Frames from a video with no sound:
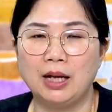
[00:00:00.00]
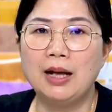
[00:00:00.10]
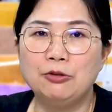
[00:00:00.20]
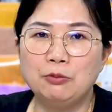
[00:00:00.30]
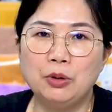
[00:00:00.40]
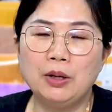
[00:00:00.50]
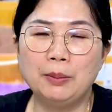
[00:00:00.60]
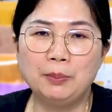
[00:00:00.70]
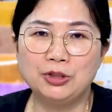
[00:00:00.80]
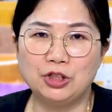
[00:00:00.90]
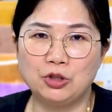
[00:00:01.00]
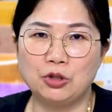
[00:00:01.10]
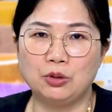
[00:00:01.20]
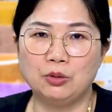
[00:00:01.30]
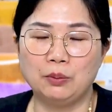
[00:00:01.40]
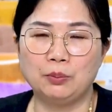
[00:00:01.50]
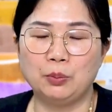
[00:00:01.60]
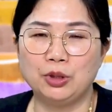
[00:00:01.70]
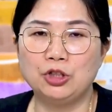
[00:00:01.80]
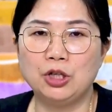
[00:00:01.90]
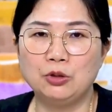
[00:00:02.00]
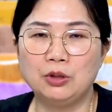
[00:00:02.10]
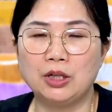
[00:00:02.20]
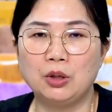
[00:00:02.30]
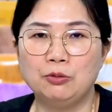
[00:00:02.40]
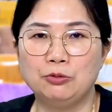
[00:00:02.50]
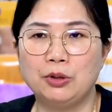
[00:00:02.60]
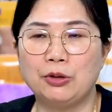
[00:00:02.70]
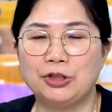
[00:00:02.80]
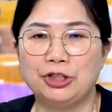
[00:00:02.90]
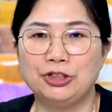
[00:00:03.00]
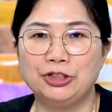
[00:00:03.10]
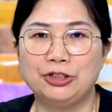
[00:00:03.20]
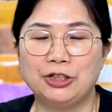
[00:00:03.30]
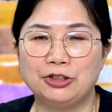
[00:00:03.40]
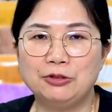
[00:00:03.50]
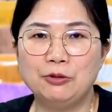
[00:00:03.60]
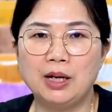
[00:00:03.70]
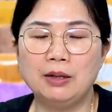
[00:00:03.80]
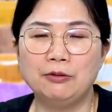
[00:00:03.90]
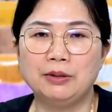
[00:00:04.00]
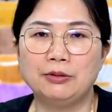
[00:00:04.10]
As for the material, we generally offer TC 65,